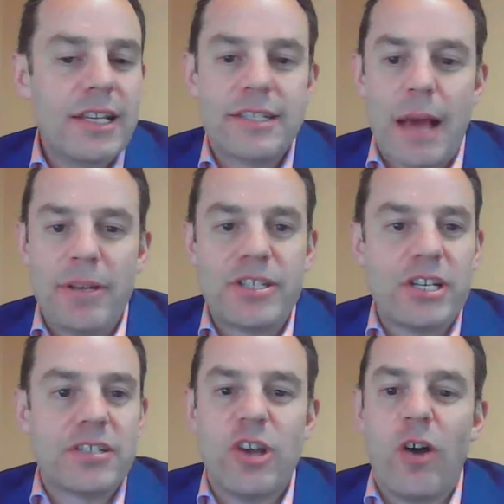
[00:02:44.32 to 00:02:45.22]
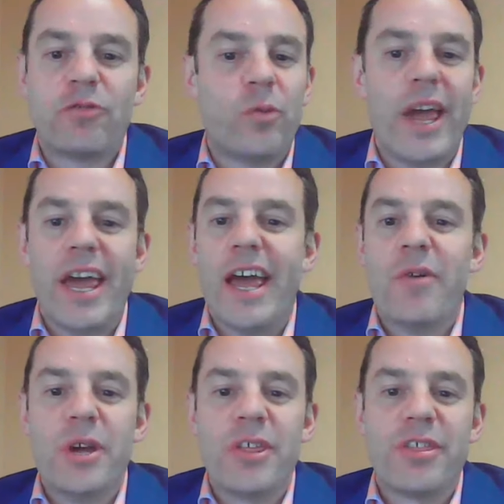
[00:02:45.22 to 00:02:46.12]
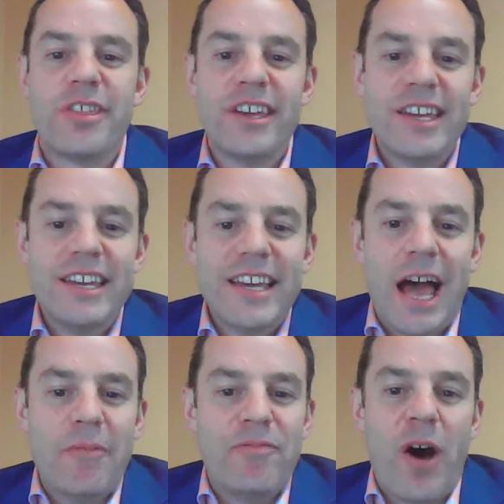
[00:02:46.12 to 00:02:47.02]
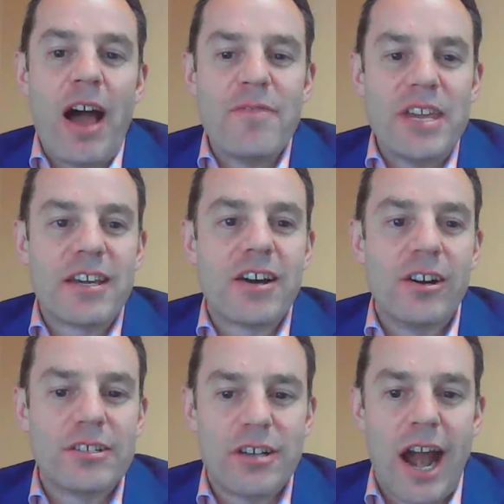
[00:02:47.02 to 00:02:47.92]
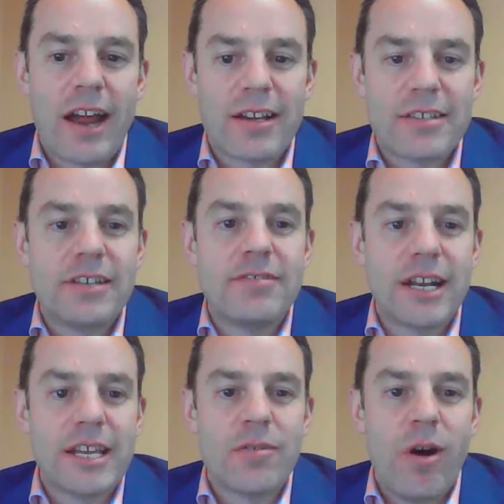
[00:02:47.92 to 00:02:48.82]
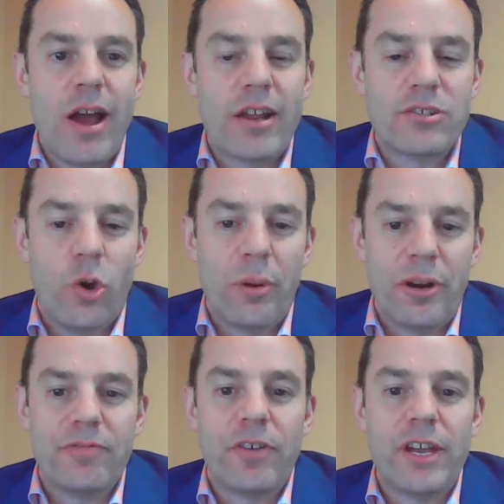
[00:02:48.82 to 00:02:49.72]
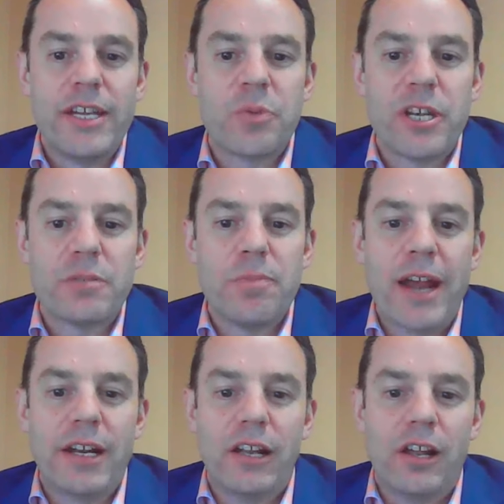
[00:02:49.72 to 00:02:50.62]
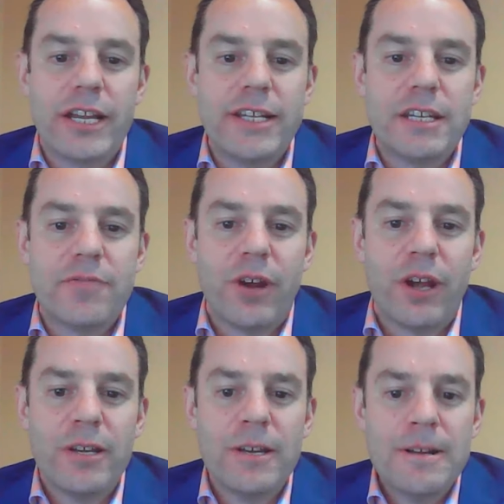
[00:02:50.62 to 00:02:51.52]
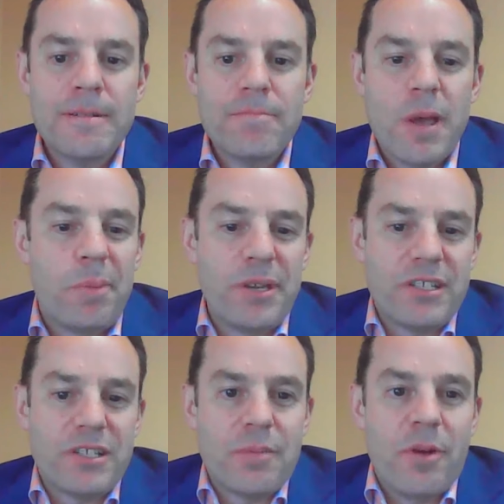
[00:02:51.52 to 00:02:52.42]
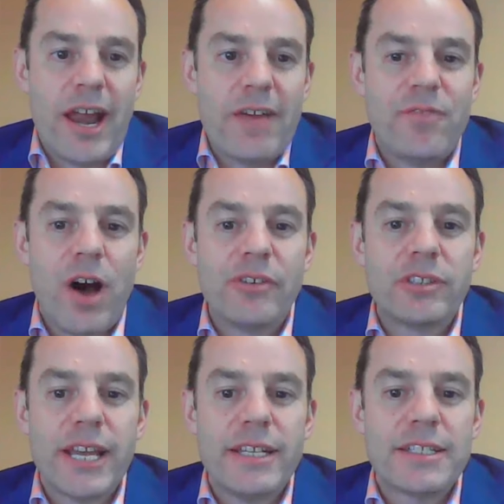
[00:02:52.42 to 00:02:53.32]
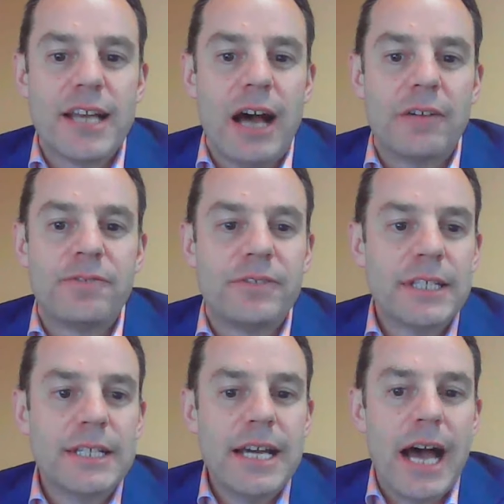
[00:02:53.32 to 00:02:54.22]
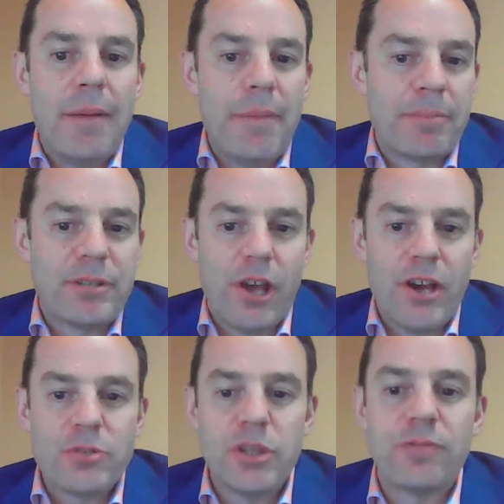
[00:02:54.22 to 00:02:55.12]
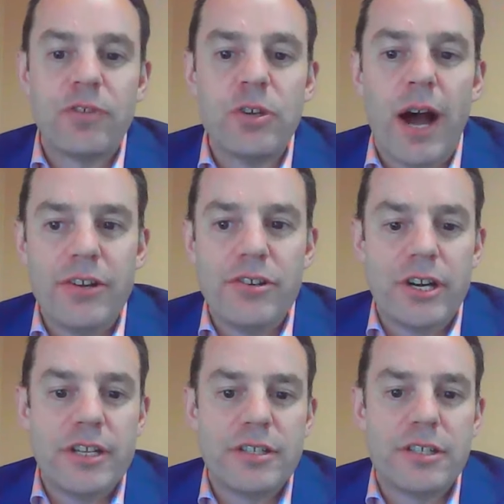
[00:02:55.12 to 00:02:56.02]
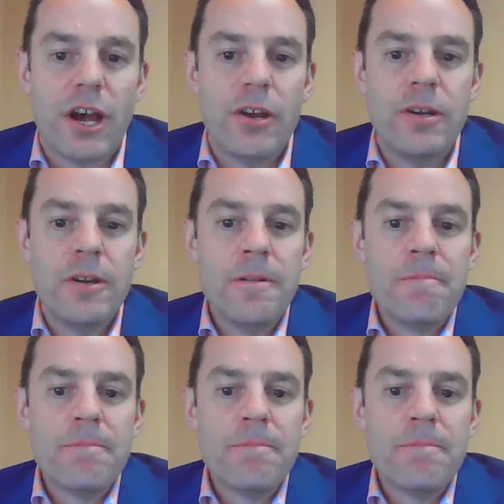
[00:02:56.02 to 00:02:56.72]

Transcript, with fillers: establishing software with um, five-year contracts and really quite exorbitant fees. We just made it a lot easy for a business that might have five or ten staff um, up to those with a few hundred. And so